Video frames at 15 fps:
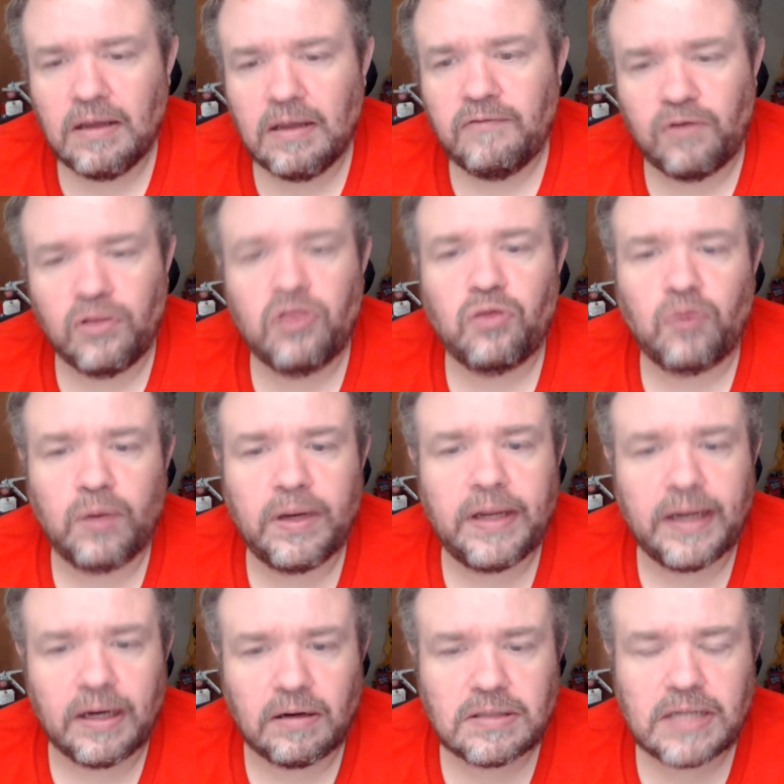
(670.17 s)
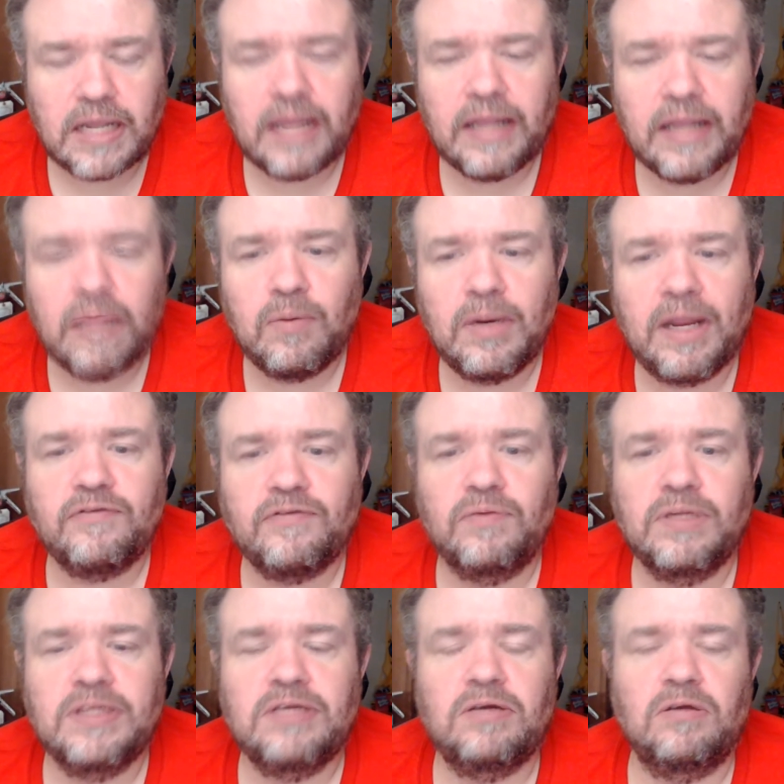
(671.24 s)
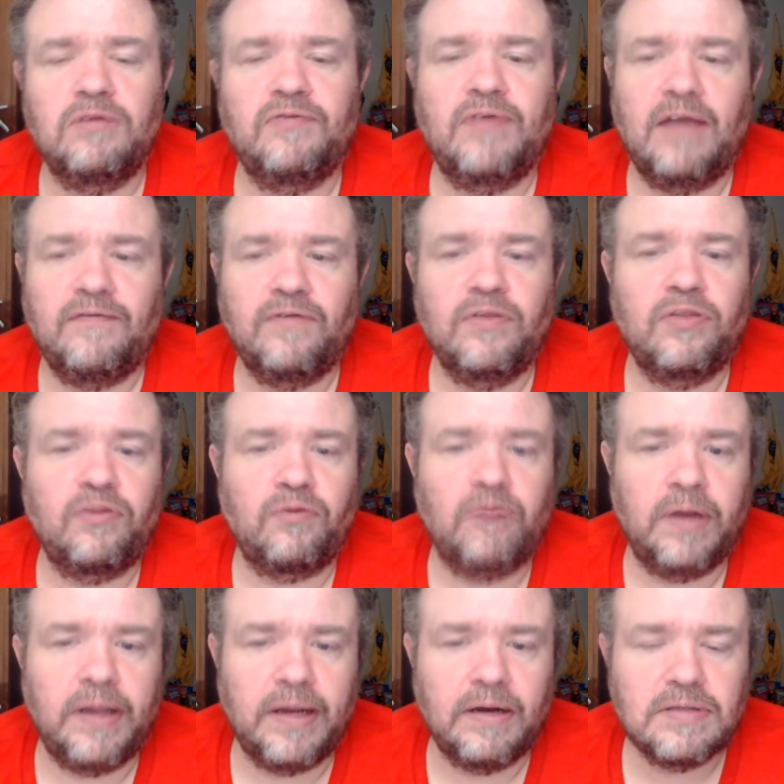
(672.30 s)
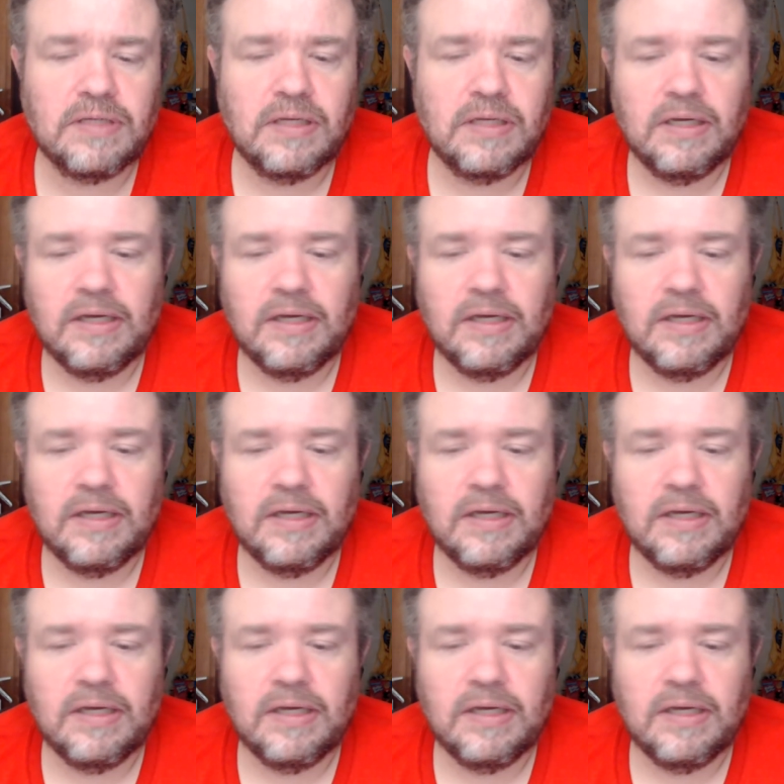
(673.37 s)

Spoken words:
for 3 years, and they wouldn't have to recertify for 3 years.